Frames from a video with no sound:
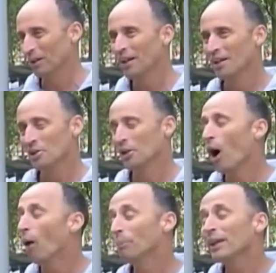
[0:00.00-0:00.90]
but you
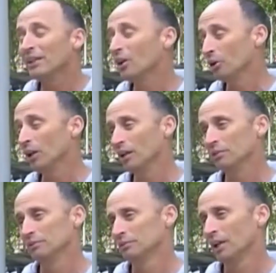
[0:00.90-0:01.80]
can't beat Dhoni
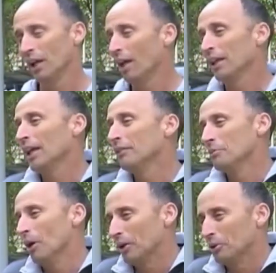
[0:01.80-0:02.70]
in... I think
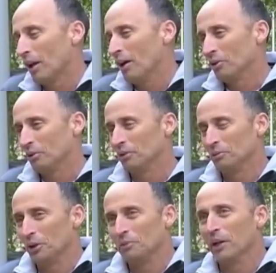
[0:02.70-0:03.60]
even Michael Clarke would